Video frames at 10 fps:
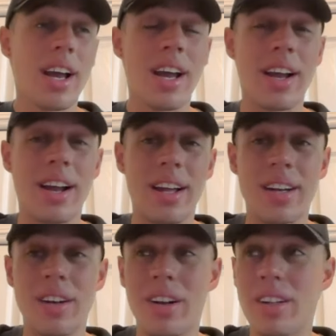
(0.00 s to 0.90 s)

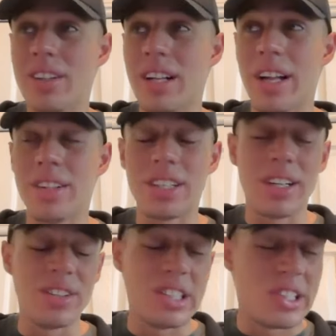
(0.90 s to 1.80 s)
And
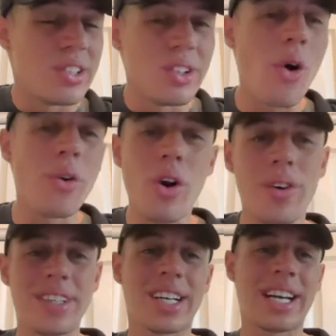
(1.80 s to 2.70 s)
you don't know
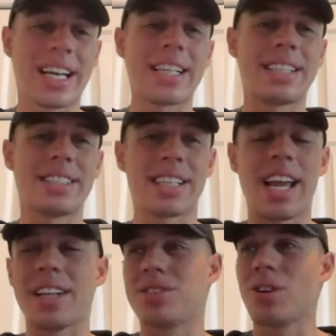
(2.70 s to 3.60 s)
if you're going to get this
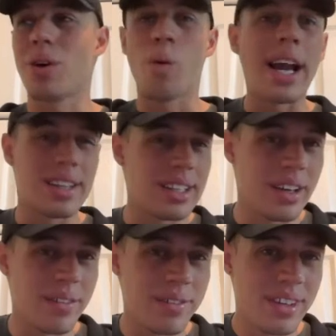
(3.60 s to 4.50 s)
again. So why
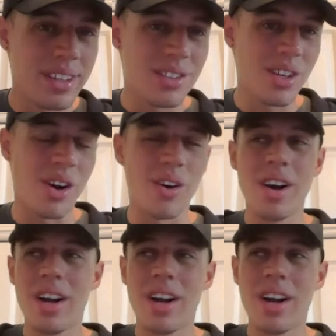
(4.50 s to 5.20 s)
leave? So